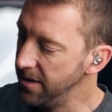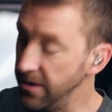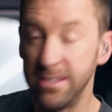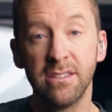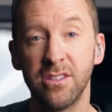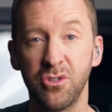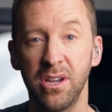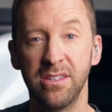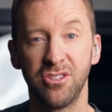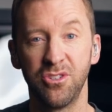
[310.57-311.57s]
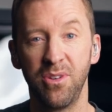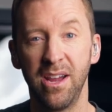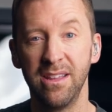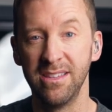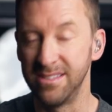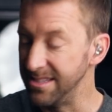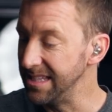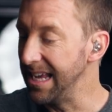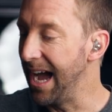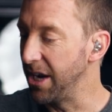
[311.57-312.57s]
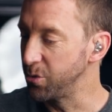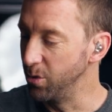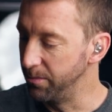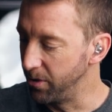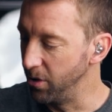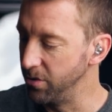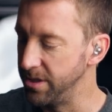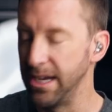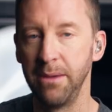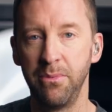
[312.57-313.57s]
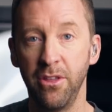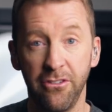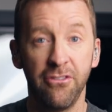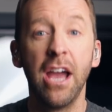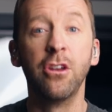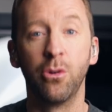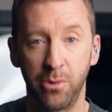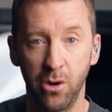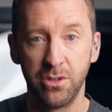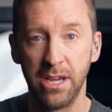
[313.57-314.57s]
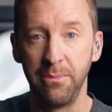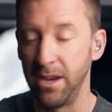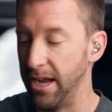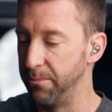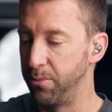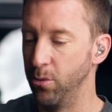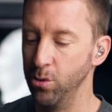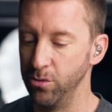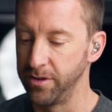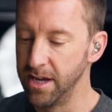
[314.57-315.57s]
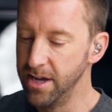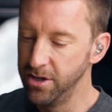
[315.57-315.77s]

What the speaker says: This is the transition ride. This is the actual prototype, the final prototype that I approved.